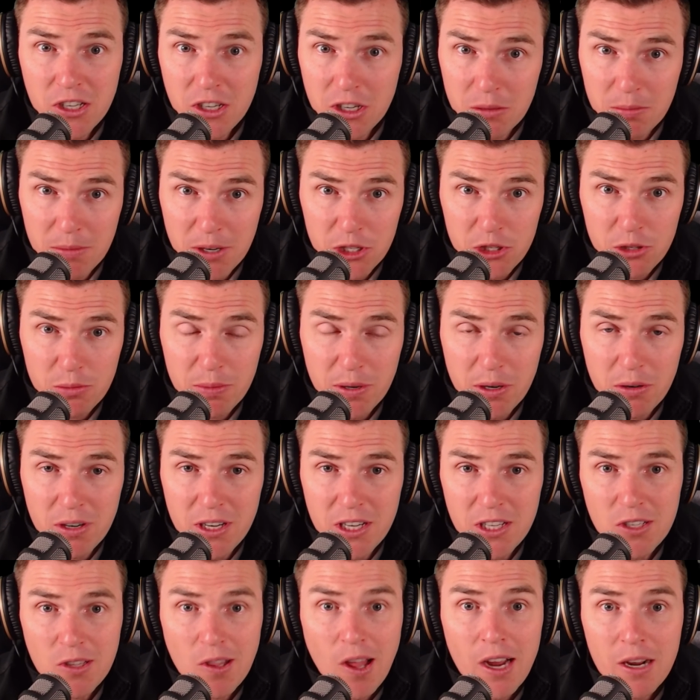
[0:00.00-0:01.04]
and commercial
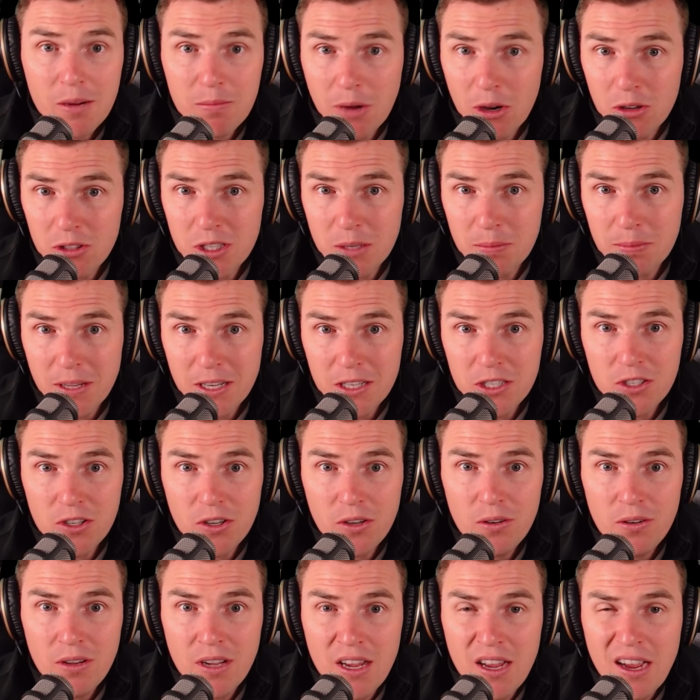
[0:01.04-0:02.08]
buildings like Multiplex
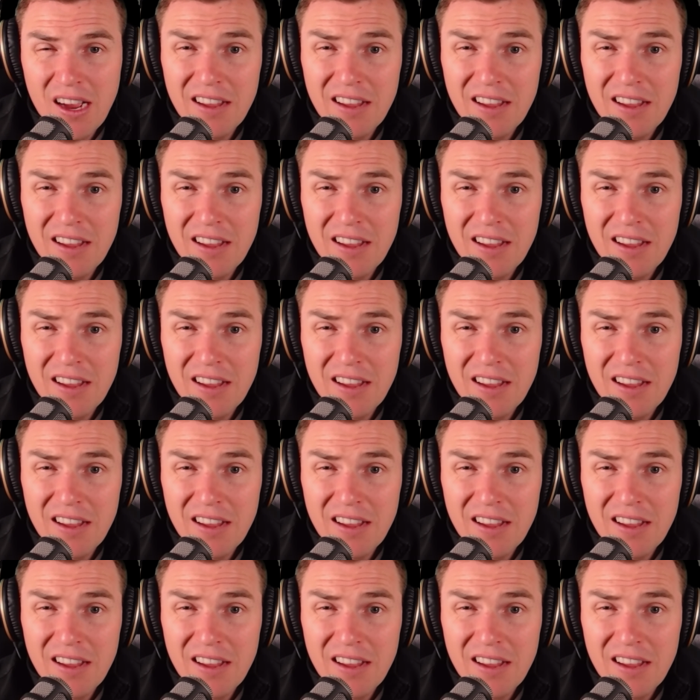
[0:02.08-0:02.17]
do.